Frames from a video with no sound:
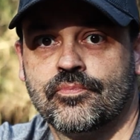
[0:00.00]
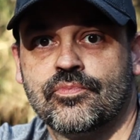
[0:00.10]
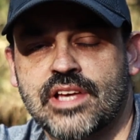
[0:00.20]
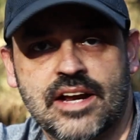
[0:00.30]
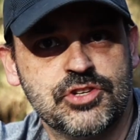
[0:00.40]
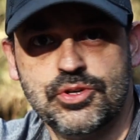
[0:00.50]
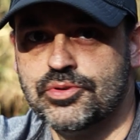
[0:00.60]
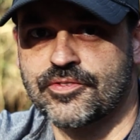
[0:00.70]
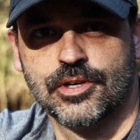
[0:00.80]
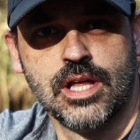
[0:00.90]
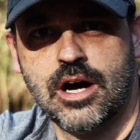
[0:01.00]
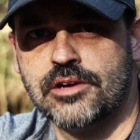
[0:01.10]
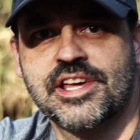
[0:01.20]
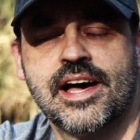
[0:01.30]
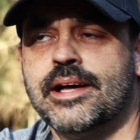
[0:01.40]
that I've used for a
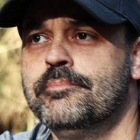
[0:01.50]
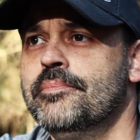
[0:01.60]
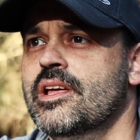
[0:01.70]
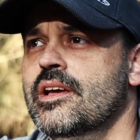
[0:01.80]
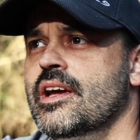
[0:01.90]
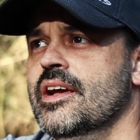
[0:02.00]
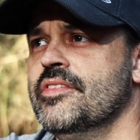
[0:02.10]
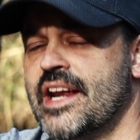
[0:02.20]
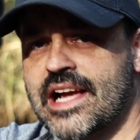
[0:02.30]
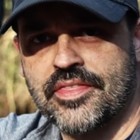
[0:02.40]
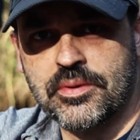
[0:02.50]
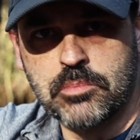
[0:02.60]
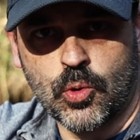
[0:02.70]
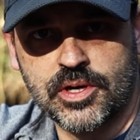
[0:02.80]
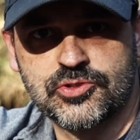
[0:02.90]
long time. Then I got the
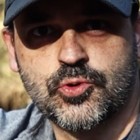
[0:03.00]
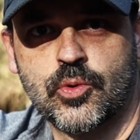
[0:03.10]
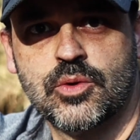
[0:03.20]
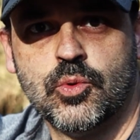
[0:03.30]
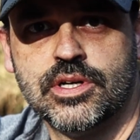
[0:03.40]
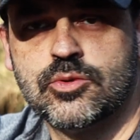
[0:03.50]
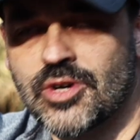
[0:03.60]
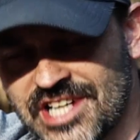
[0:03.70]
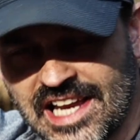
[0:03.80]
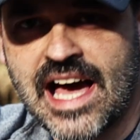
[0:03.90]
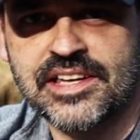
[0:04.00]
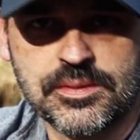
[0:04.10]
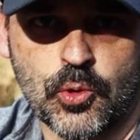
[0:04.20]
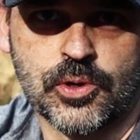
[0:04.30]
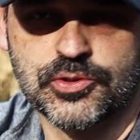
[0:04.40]
Boreal 21, which I like the
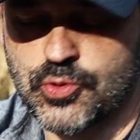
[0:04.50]
Boreal